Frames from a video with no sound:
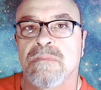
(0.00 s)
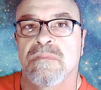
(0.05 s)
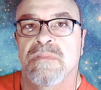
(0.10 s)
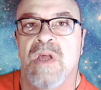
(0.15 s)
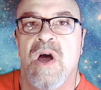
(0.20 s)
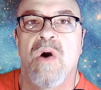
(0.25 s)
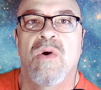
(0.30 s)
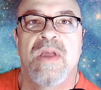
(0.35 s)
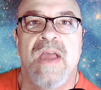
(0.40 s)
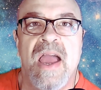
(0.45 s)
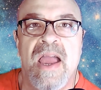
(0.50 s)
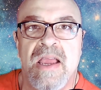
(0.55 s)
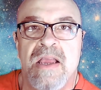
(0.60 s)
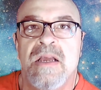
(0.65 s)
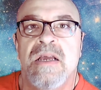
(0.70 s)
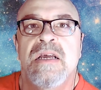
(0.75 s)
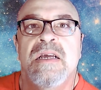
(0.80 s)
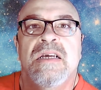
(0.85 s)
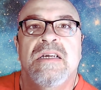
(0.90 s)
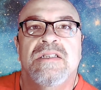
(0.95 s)
Okay,
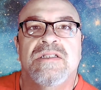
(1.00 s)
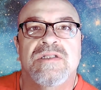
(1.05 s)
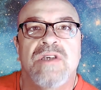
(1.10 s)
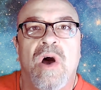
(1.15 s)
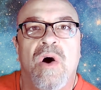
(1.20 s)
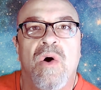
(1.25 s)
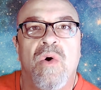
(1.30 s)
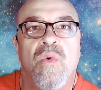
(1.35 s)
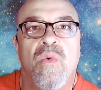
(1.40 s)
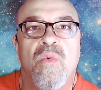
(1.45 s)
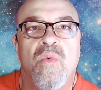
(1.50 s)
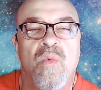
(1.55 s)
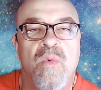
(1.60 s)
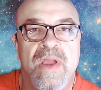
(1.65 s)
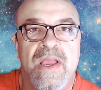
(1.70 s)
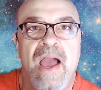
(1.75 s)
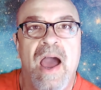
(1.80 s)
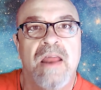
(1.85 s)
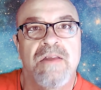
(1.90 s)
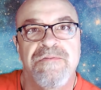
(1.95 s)
so we
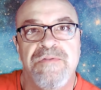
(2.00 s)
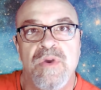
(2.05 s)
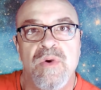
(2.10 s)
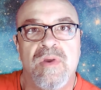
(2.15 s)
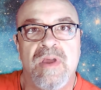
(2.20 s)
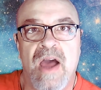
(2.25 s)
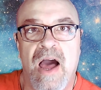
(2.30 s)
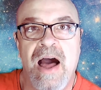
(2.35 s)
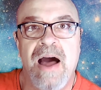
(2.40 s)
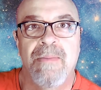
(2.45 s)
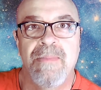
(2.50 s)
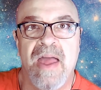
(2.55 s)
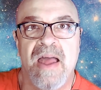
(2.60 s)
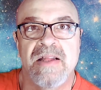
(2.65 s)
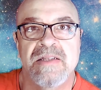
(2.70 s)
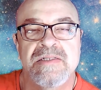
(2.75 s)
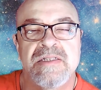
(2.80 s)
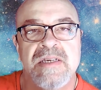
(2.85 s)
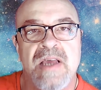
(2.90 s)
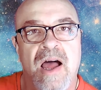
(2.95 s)
got a few
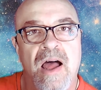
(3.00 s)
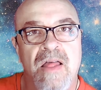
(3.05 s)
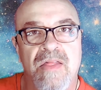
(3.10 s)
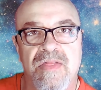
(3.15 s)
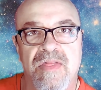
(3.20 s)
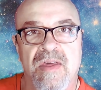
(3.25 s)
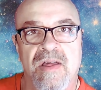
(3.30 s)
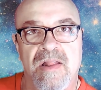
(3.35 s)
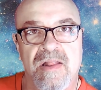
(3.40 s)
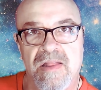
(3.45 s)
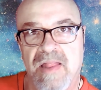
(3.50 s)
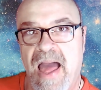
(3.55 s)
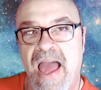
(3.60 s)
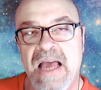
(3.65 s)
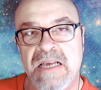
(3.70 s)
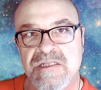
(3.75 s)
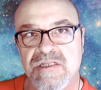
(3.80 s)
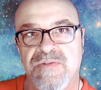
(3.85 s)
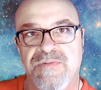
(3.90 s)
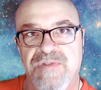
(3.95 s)
comments on the
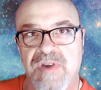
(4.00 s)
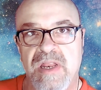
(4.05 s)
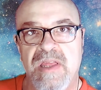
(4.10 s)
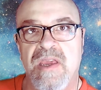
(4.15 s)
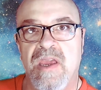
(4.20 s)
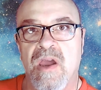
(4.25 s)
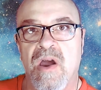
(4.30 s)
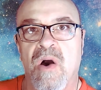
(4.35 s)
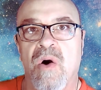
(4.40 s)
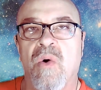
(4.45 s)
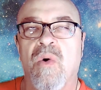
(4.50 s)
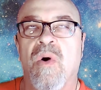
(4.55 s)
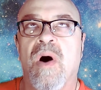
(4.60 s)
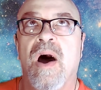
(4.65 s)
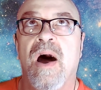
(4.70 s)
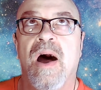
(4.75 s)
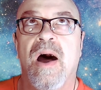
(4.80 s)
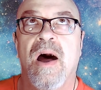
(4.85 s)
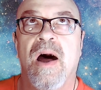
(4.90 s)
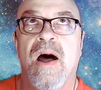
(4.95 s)
last video
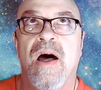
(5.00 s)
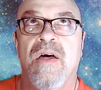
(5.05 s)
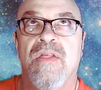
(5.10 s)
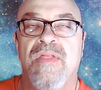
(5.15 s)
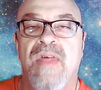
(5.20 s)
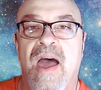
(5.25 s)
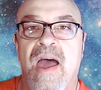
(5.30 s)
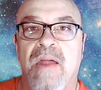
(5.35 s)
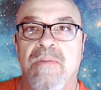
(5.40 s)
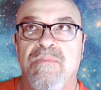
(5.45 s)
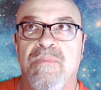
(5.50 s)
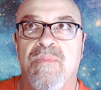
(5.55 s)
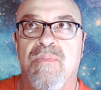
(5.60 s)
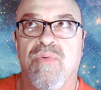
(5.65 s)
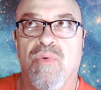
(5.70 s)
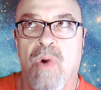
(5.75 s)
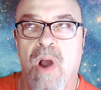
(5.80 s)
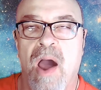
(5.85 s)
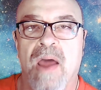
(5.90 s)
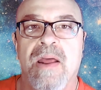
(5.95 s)
that
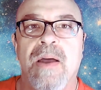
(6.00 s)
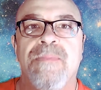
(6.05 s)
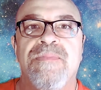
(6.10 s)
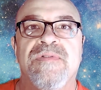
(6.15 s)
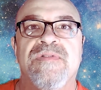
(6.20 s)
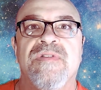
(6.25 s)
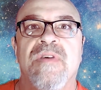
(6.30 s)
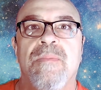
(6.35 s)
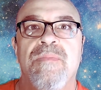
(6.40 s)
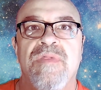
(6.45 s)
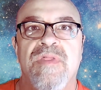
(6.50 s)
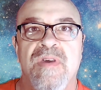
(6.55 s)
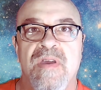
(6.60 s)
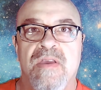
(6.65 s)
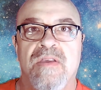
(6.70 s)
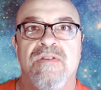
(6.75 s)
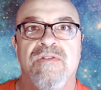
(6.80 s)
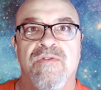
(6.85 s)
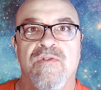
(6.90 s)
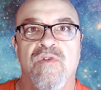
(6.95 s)
brought up some
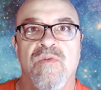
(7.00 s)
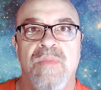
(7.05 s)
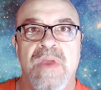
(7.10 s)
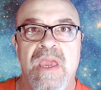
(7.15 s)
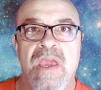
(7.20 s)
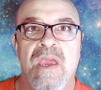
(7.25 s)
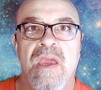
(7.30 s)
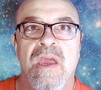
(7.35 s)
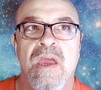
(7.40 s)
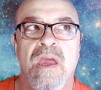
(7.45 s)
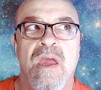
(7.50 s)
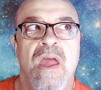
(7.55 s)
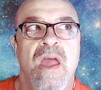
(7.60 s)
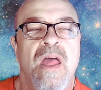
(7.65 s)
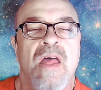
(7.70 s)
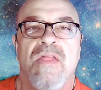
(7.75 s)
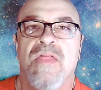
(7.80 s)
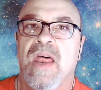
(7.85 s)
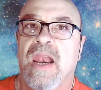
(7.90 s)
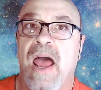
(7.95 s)
things for me
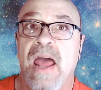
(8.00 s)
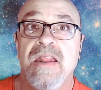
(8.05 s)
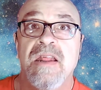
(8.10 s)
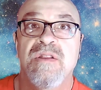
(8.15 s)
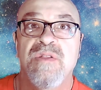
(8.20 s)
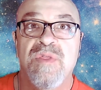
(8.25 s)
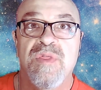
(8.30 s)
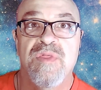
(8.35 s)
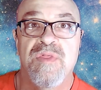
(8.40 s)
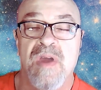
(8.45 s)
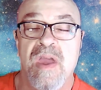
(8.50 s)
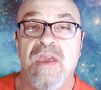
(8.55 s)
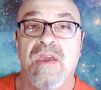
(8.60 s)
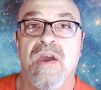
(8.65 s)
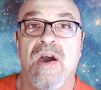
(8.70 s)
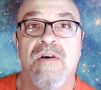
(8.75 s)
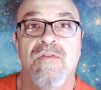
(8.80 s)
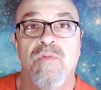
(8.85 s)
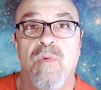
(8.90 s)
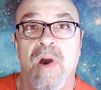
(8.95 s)
that I didn't think
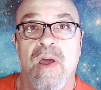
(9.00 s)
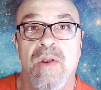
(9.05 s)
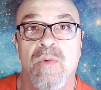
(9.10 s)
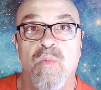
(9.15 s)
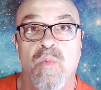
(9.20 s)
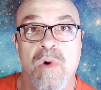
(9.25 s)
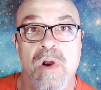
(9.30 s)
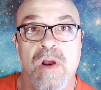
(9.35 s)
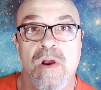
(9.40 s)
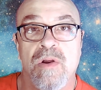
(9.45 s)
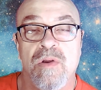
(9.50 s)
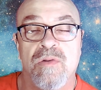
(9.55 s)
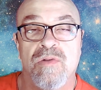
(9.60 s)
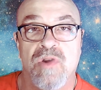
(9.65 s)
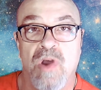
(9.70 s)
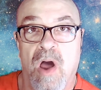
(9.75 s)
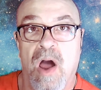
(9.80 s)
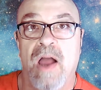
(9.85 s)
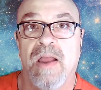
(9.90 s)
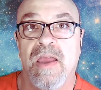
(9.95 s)
of when we're
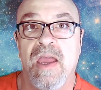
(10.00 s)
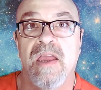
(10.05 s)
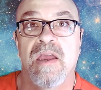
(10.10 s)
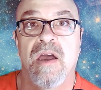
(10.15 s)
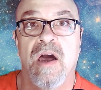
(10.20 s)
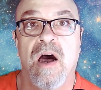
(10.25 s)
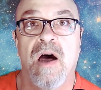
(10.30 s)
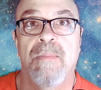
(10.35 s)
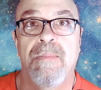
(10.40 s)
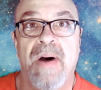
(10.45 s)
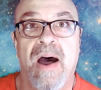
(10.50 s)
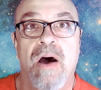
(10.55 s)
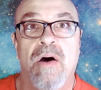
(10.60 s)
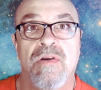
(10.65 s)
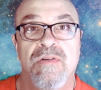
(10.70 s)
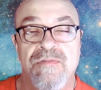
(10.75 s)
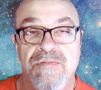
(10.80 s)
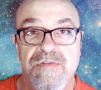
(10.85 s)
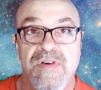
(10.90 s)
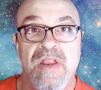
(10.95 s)
talking about
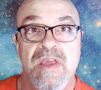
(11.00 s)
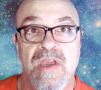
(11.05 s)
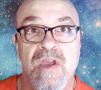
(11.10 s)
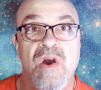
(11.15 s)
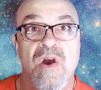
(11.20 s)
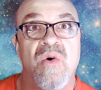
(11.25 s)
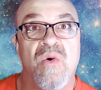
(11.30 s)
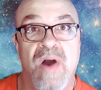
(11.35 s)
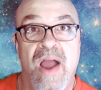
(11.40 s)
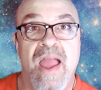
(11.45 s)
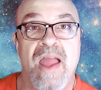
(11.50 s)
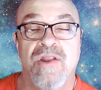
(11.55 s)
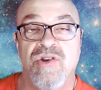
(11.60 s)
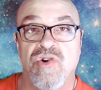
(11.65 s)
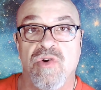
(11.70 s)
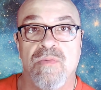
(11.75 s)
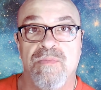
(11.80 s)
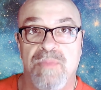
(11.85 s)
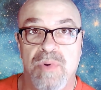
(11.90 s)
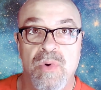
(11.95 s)
video and
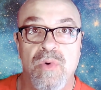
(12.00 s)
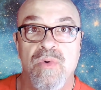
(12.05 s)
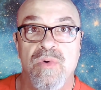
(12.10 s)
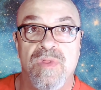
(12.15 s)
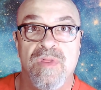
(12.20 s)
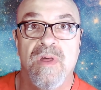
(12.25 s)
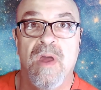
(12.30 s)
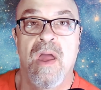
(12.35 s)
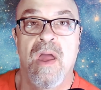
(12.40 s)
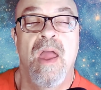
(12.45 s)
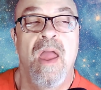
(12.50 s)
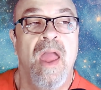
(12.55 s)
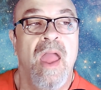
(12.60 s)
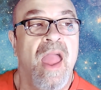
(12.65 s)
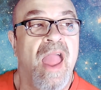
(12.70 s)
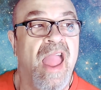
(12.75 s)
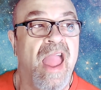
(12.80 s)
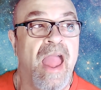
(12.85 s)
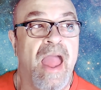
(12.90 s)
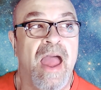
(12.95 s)
your booth.
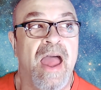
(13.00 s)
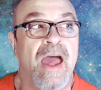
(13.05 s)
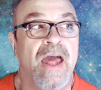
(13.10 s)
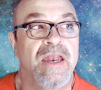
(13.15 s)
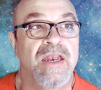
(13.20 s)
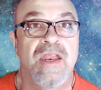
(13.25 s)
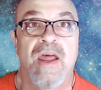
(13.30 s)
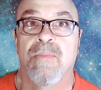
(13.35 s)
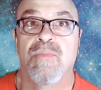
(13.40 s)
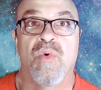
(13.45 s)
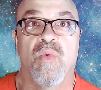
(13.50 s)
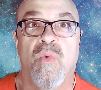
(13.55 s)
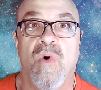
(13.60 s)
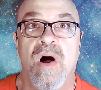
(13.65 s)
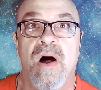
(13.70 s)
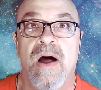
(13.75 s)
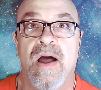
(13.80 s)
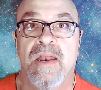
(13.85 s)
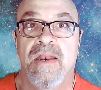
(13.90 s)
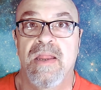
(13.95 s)
And number
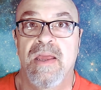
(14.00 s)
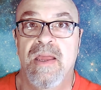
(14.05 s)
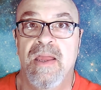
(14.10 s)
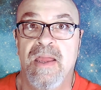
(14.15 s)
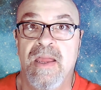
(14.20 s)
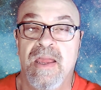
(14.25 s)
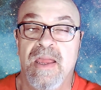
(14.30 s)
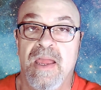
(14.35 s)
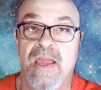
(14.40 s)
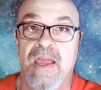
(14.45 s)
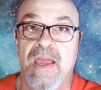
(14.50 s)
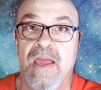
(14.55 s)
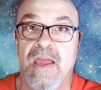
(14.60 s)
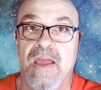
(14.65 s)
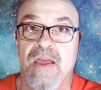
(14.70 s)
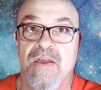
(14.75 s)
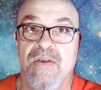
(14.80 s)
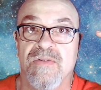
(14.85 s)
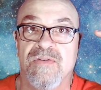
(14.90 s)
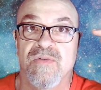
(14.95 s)
one
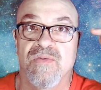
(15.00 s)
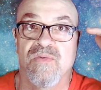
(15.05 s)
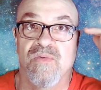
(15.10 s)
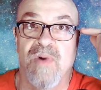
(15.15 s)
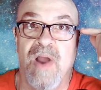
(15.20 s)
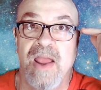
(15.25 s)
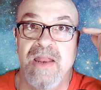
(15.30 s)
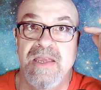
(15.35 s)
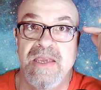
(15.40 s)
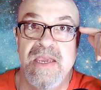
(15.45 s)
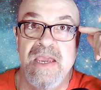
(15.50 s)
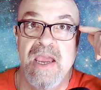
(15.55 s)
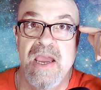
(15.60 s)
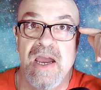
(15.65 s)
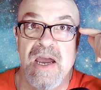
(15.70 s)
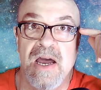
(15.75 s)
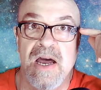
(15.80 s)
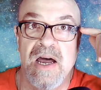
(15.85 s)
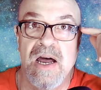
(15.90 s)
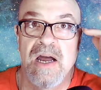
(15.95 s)
is right
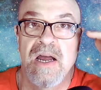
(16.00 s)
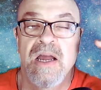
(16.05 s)
here.